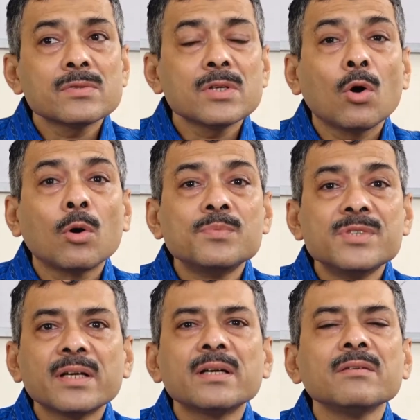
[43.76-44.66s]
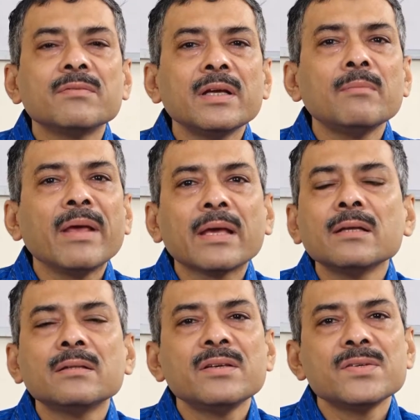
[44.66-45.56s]
is the objective in
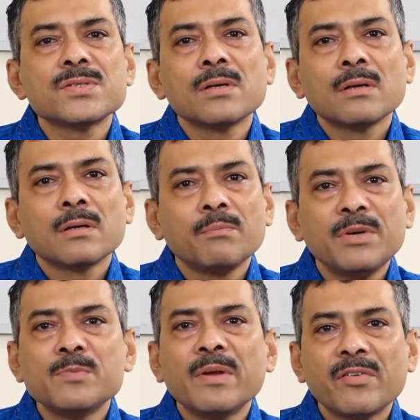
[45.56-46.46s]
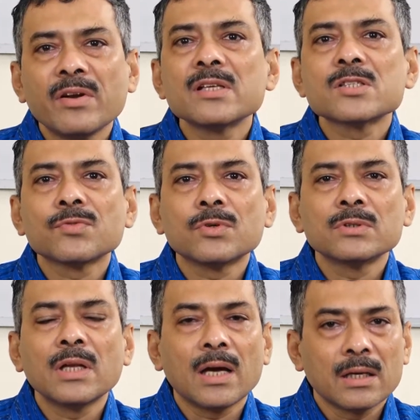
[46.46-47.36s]
making these bridge materials for
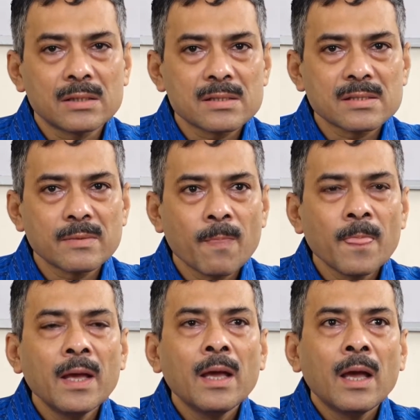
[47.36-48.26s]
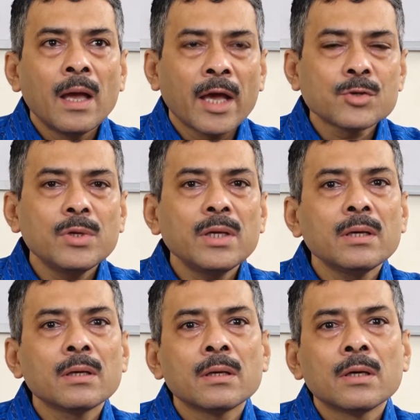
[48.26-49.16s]
the learners?
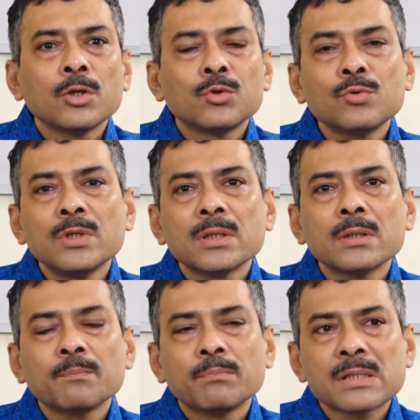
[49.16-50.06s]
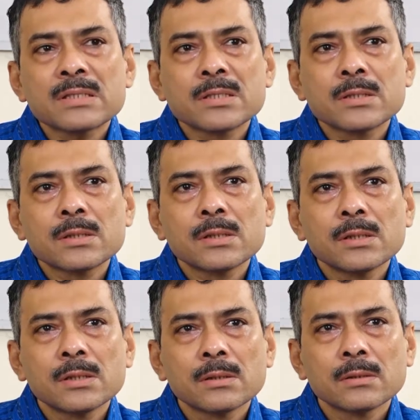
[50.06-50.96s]
Actually, through the past
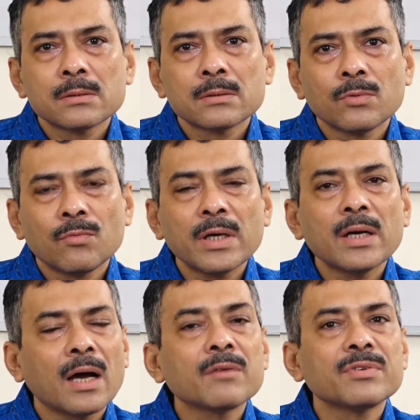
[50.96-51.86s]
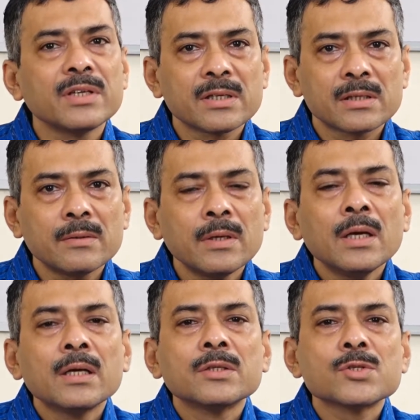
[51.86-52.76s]
1.5 years,
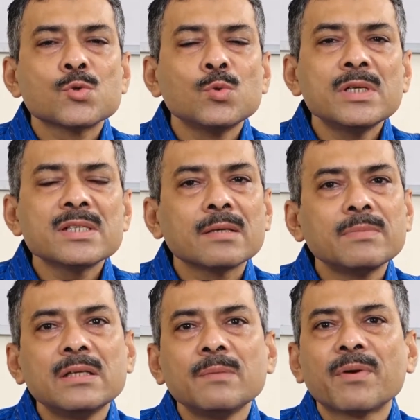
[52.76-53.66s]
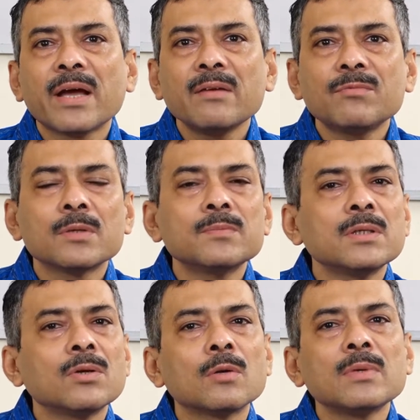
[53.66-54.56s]
the students have been deprived of the
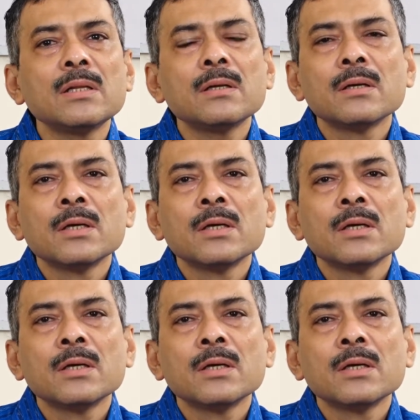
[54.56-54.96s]
normal